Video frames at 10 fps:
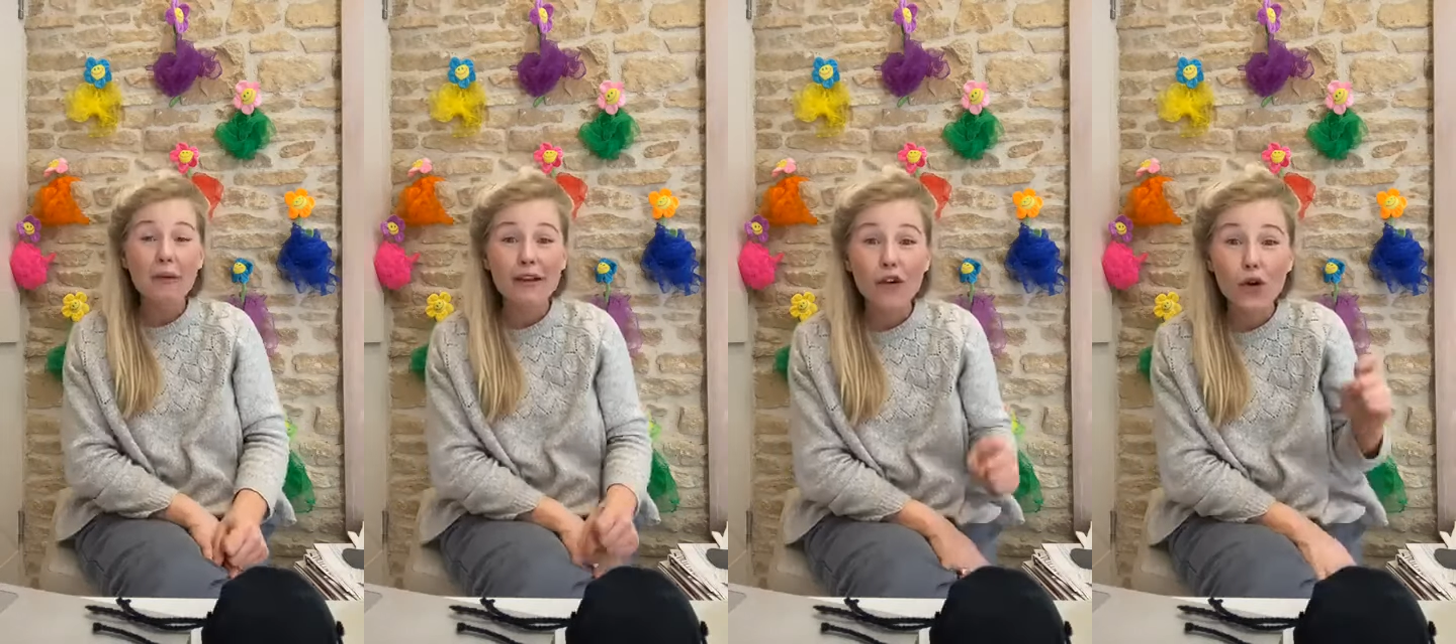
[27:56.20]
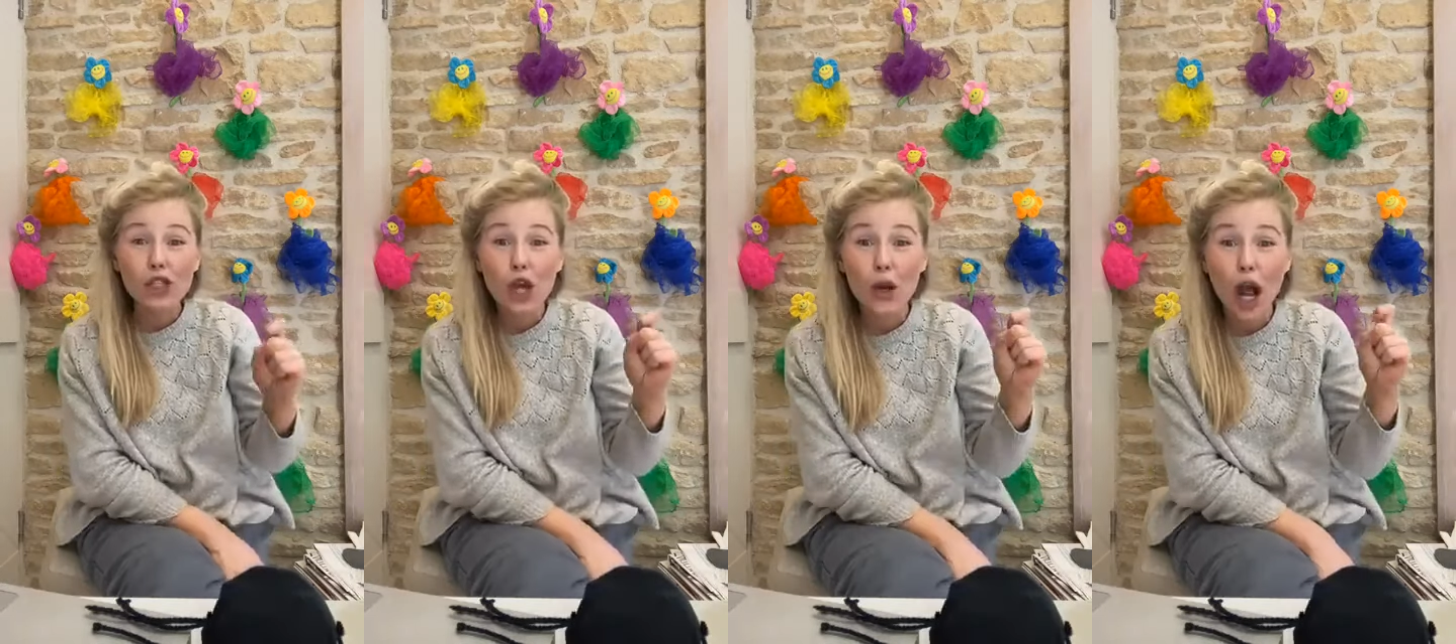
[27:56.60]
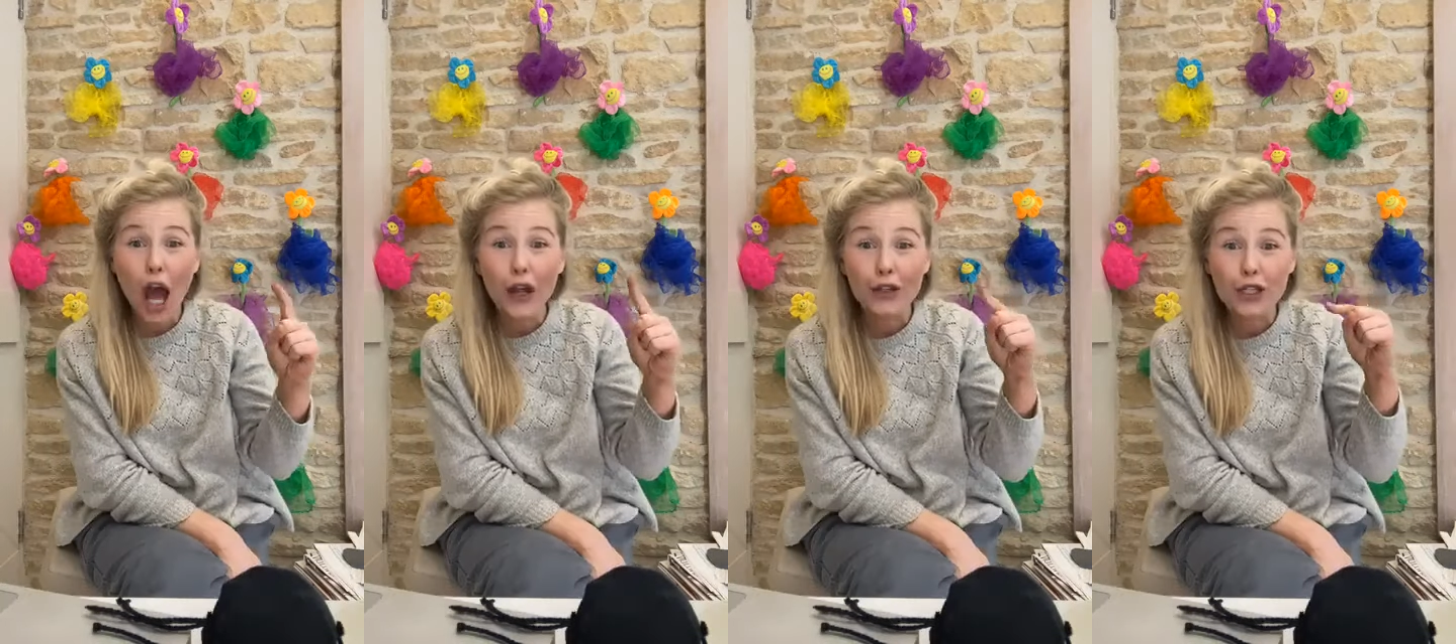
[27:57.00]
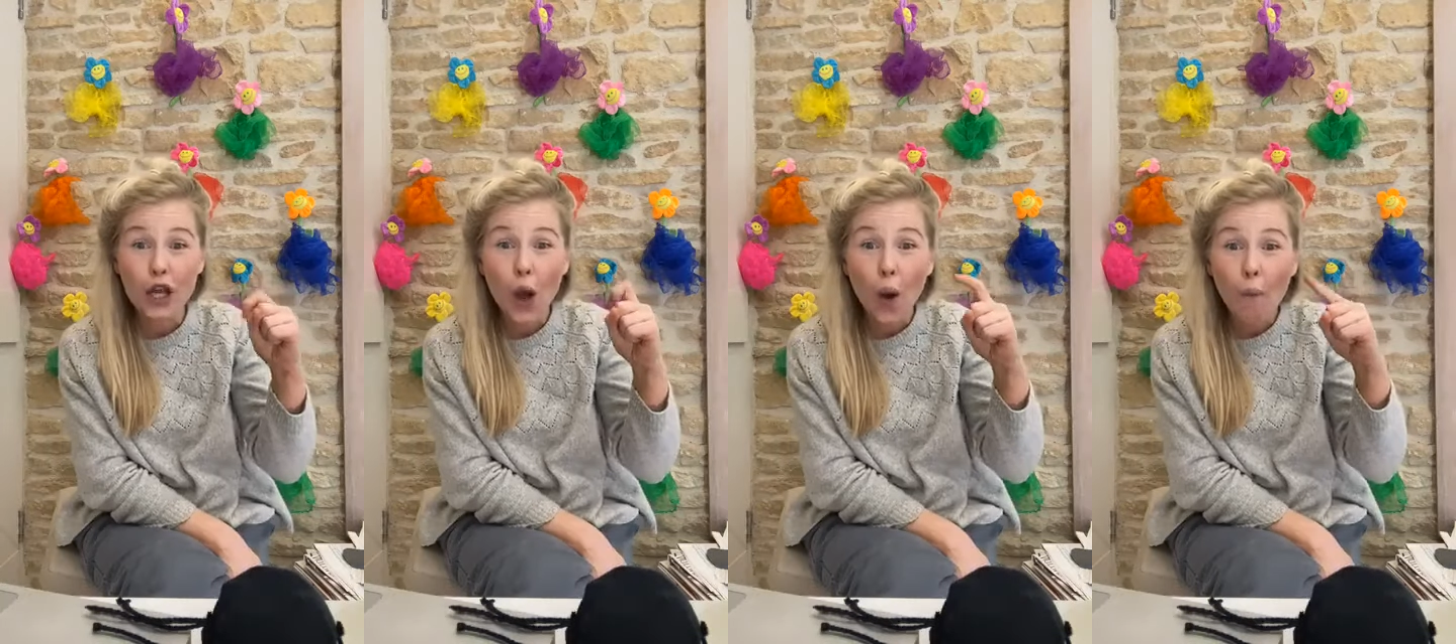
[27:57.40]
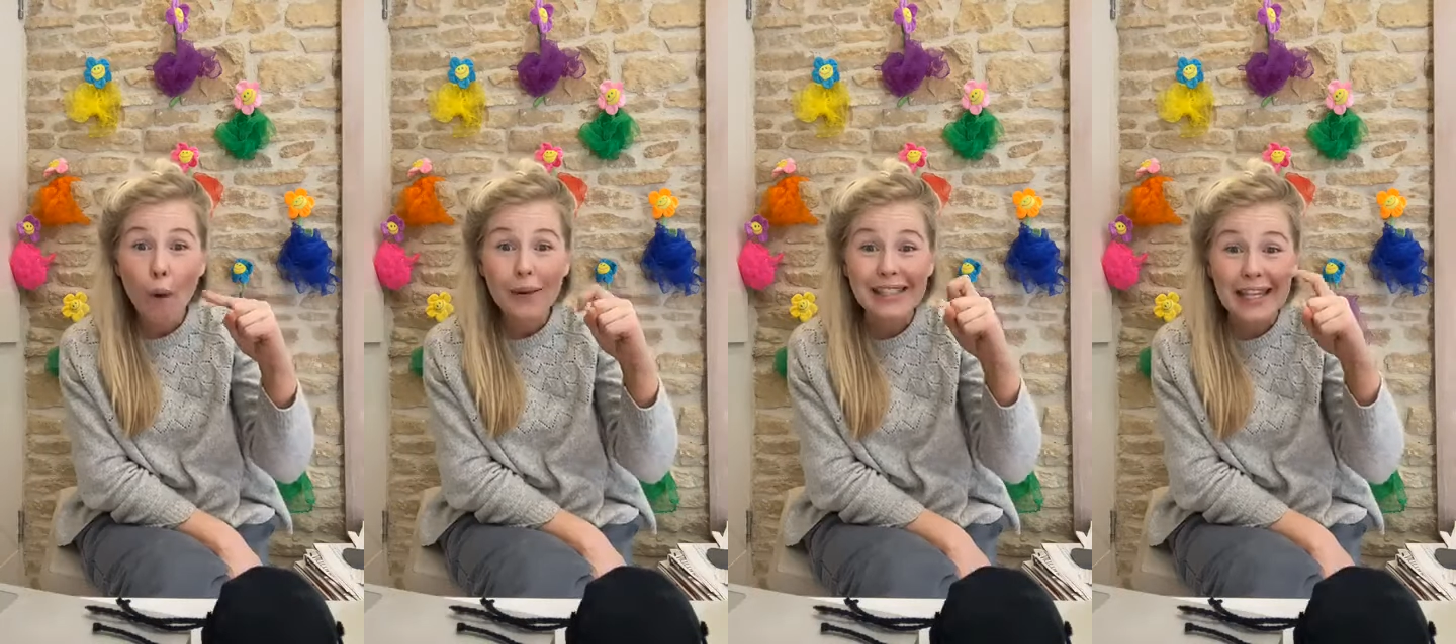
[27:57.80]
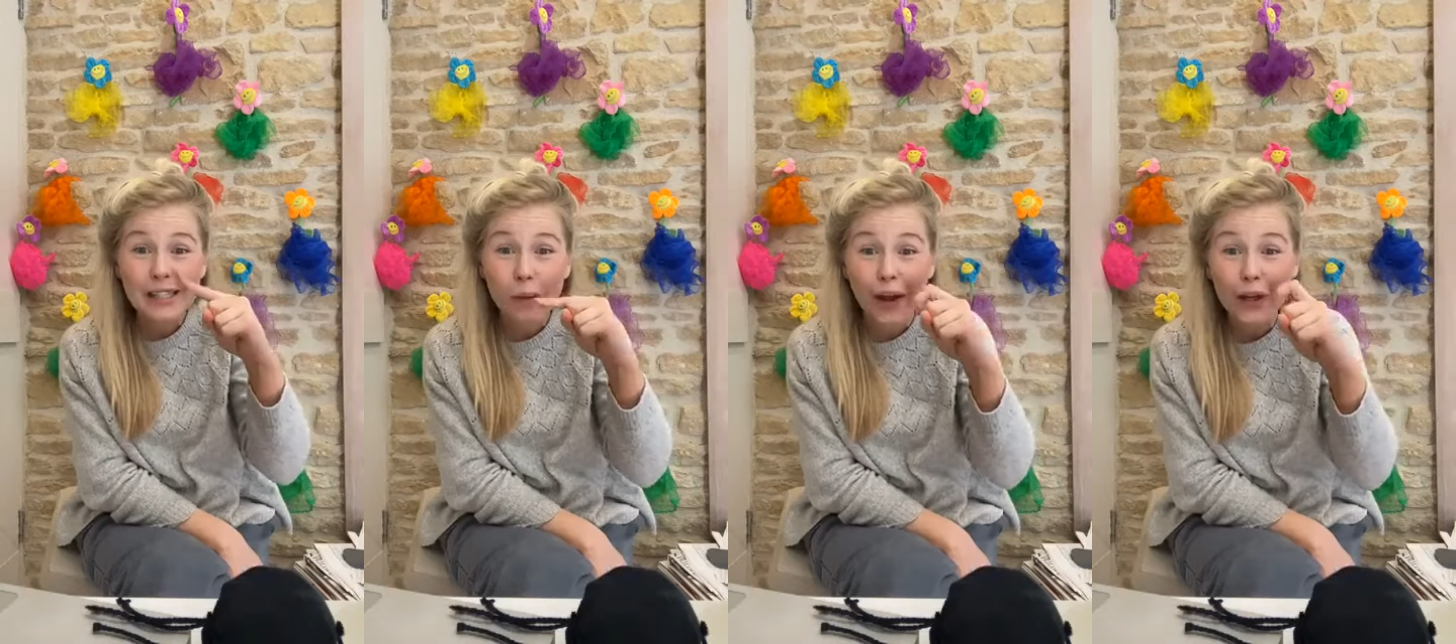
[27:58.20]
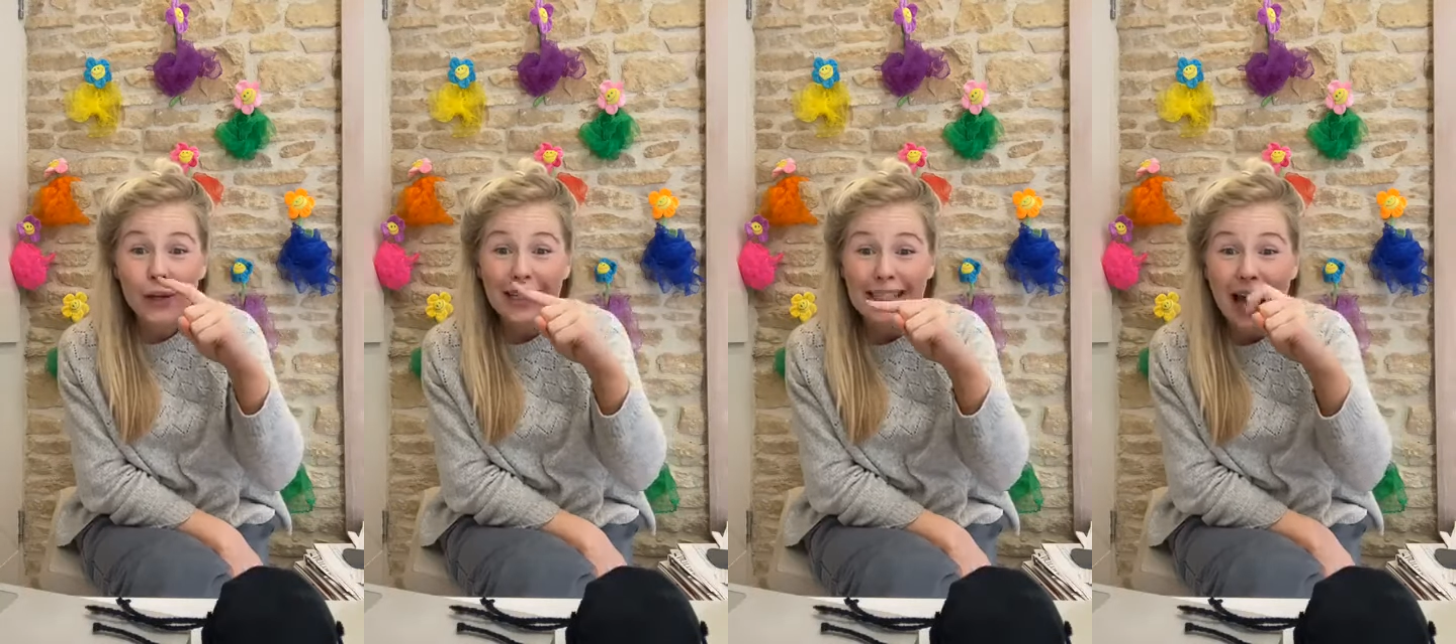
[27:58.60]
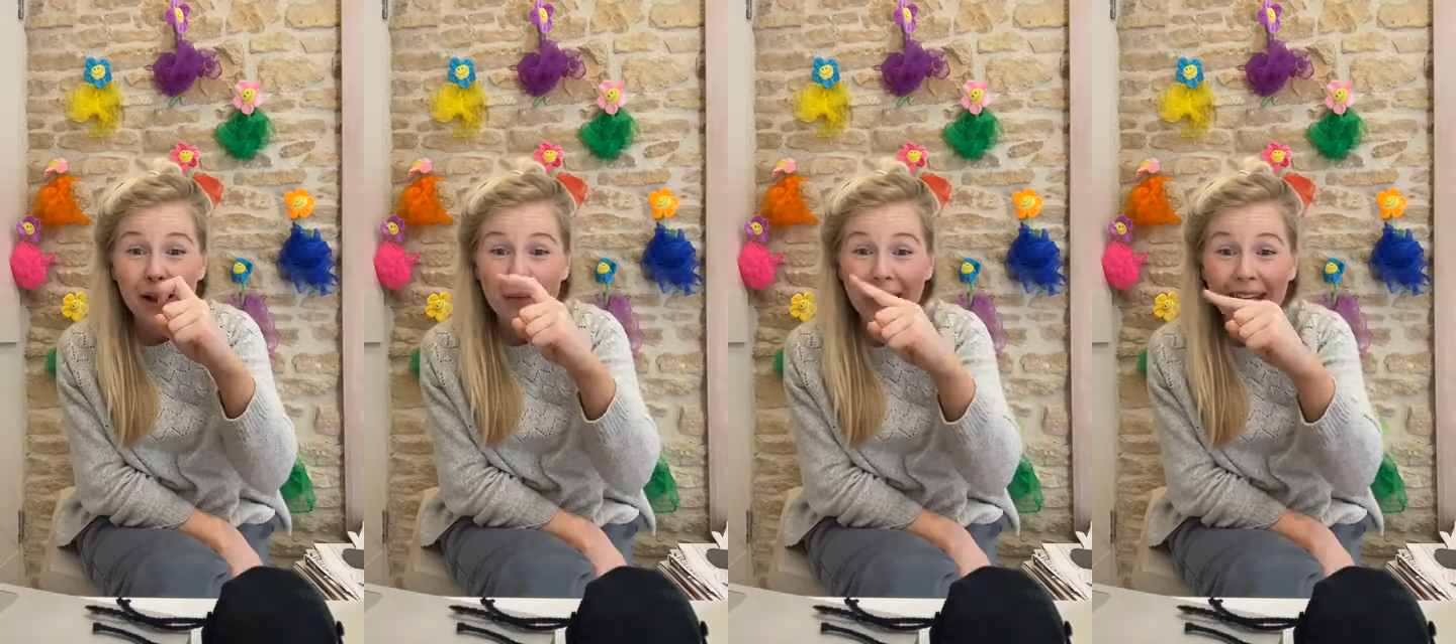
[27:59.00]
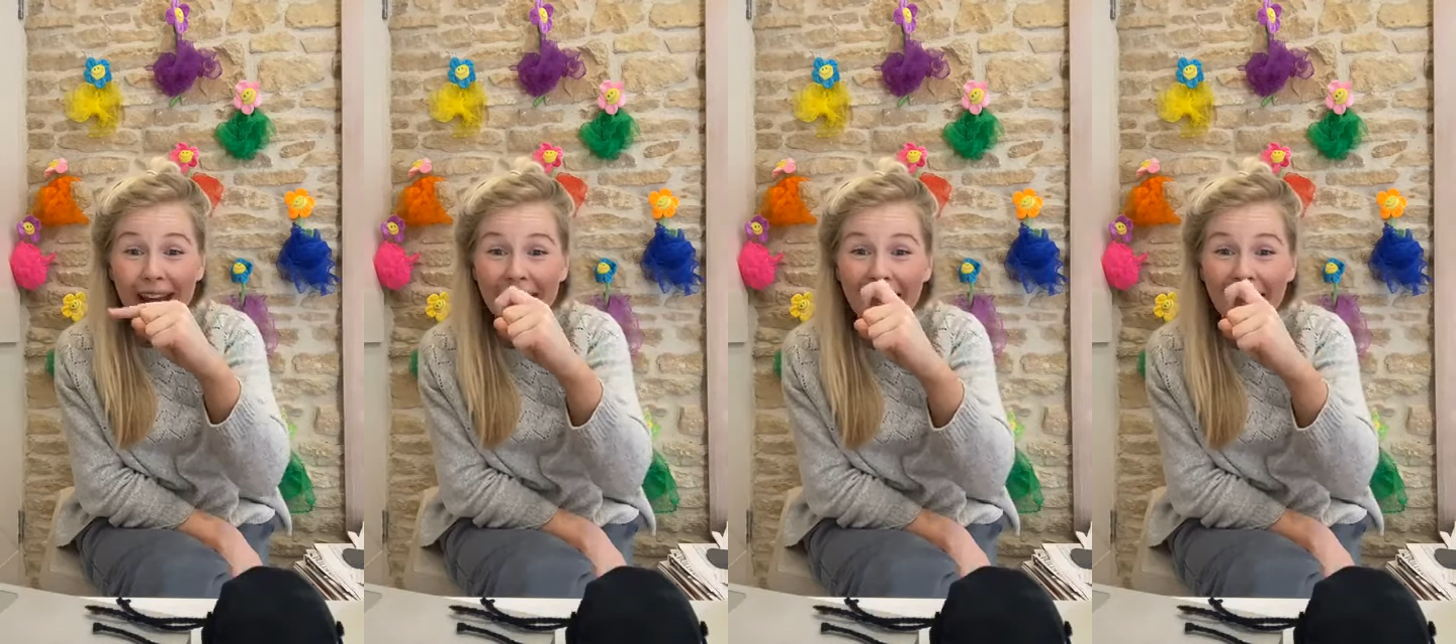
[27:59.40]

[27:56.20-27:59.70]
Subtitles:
And we've also learnt, what was this one? Who can tell me?